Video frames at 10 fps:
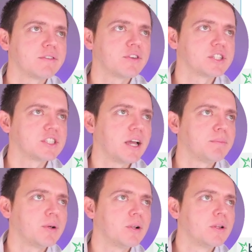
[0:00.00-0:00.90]
Like for
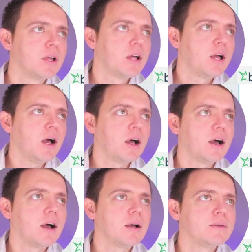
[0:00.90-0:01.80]
example,
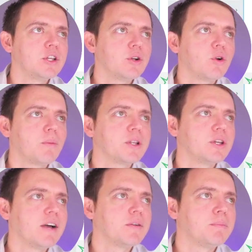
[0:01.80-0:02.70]
uh, you know, normally
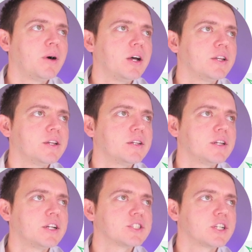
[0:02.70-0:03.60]
you have a
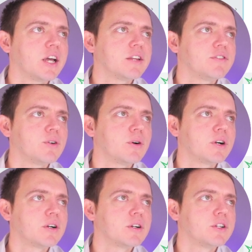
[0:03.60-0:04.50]
button. Here's kind of
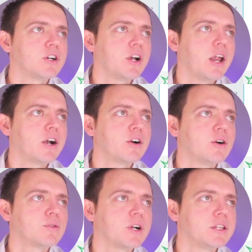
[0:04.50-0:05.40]
your your
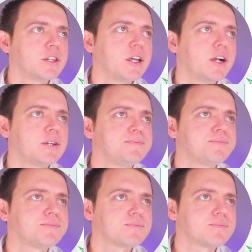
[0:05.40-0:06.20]
arrow right there.